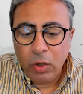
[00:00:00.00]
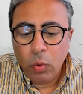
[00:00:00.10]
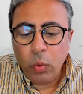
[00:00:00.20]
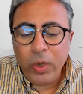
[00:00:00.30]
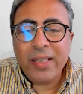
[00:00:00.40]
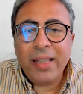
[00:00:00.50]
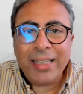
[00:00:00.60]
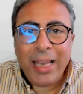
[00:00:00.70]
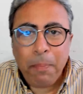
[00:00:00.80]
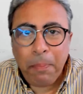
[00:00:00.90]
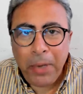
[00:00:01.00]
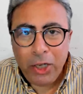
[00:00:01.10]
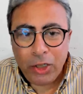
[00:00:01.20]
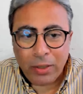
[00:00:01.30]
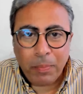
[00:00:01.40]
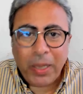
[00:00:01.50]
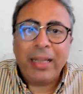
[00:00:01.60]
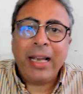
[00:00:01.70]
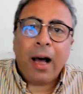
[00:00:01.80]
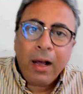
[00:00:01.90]
with the same patient, but
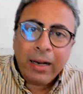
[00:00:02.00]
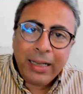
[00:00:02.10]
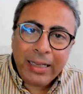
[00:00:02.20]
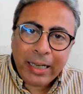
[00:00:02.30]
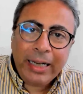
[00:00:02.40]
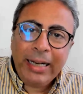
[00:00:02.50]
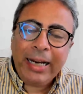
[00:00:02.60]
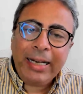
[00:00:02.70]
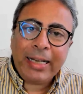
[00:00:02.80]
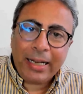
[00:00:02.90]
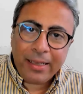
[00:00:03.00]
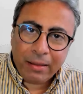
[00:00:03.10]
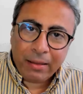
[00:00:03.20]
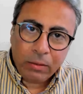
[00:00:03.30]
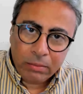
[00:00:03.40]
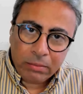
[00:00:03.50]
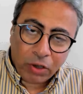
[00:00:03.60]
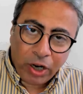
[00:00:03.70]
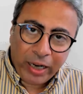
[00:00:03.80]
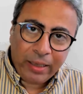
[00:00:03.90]
they are in a clinical trial,